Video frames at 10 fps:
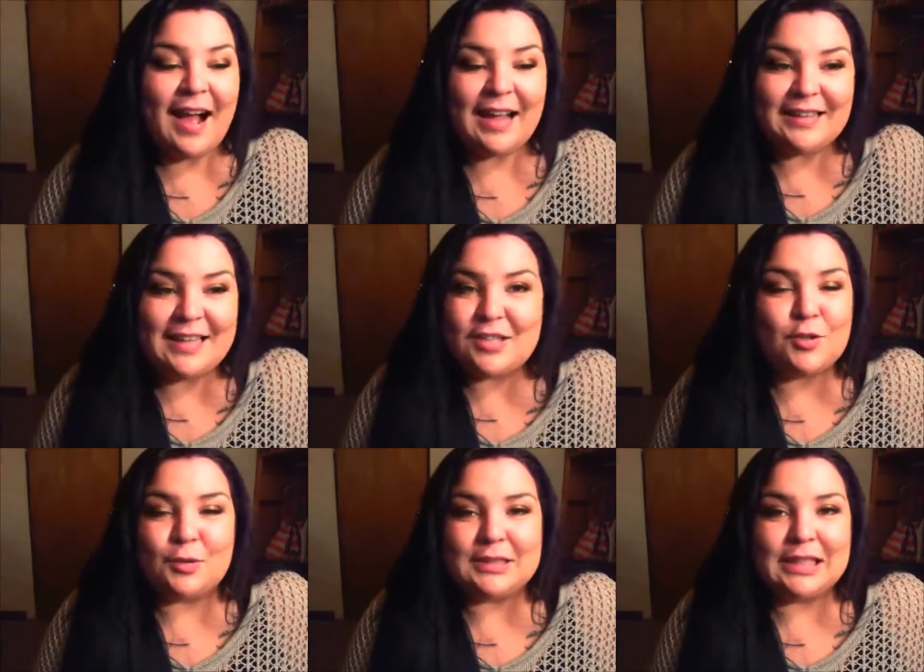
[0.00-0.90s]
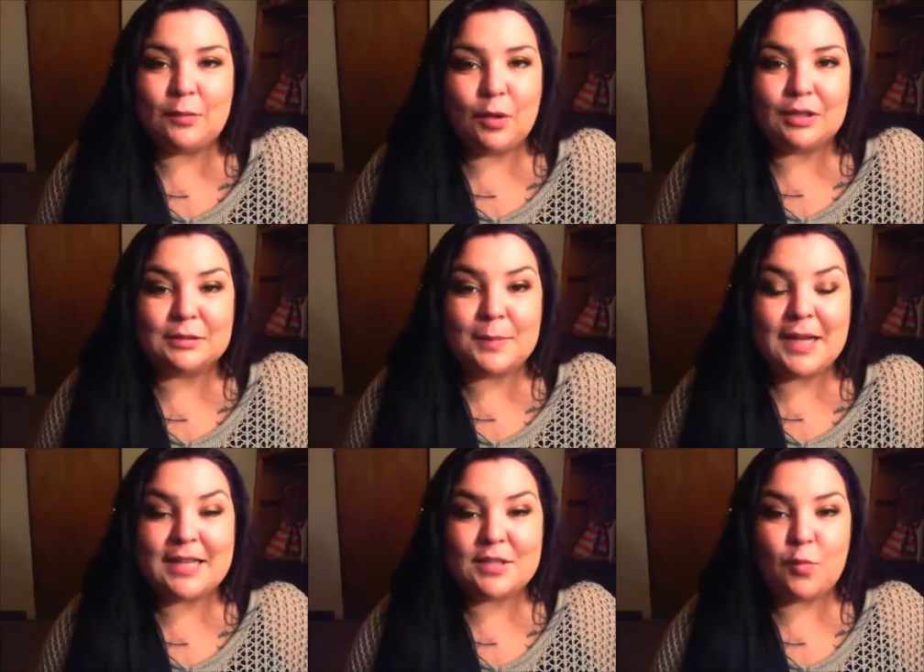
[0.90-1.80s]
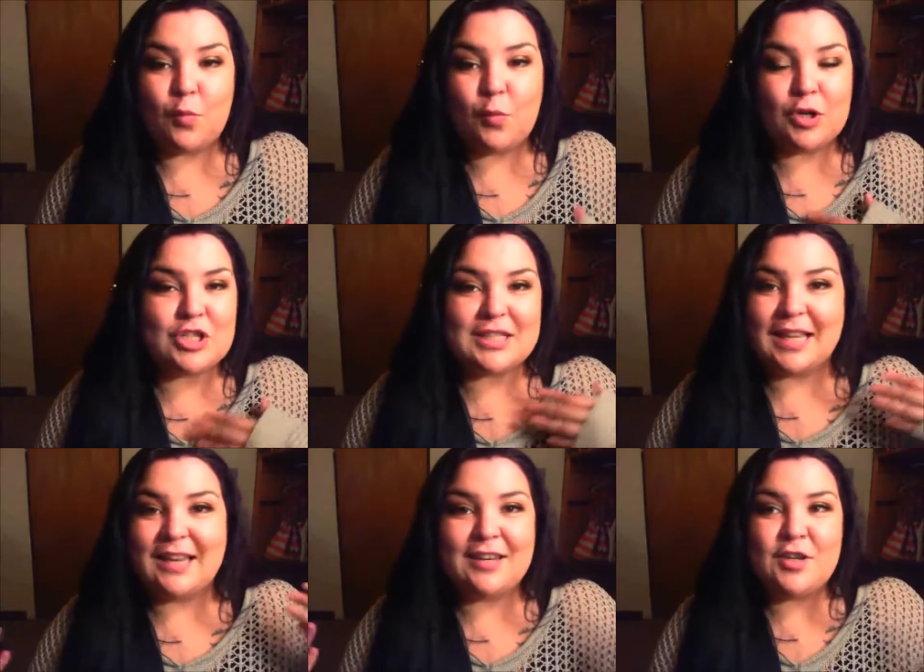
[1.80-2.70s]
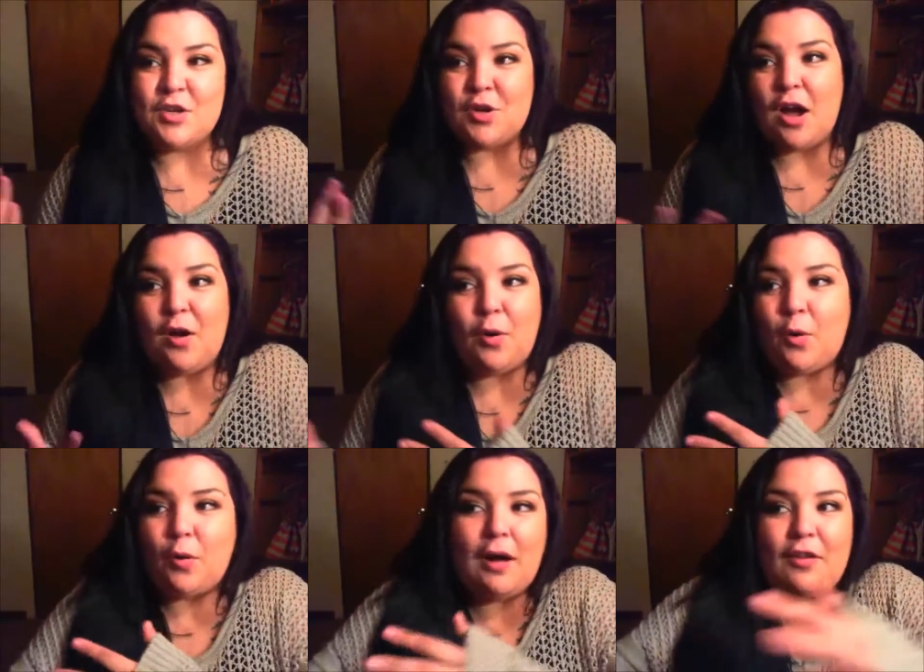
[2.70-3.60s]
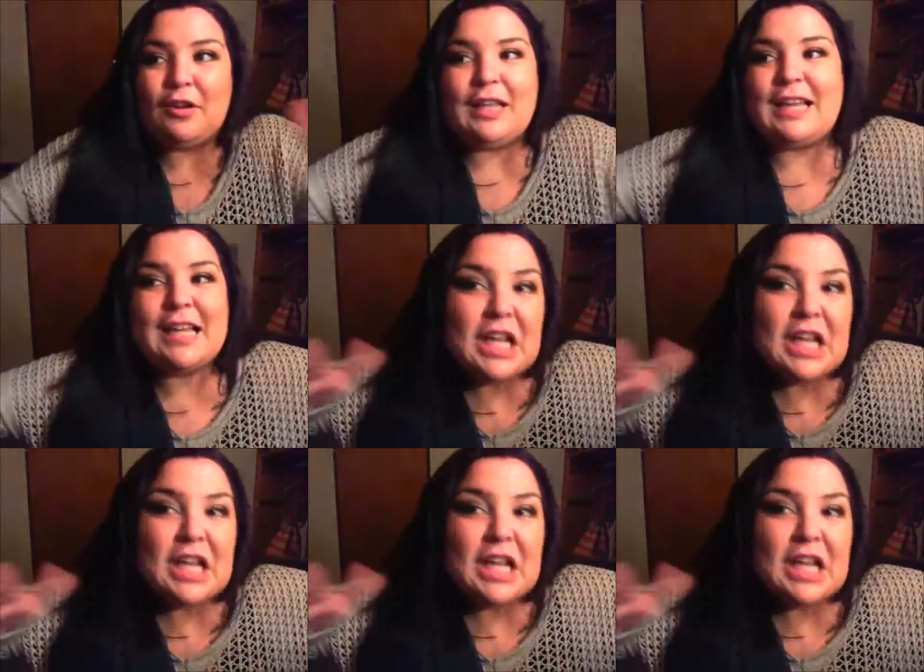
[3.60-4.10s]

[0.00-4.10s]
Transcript: I think it's the coolest thing in the world because we're just like a new, whole other like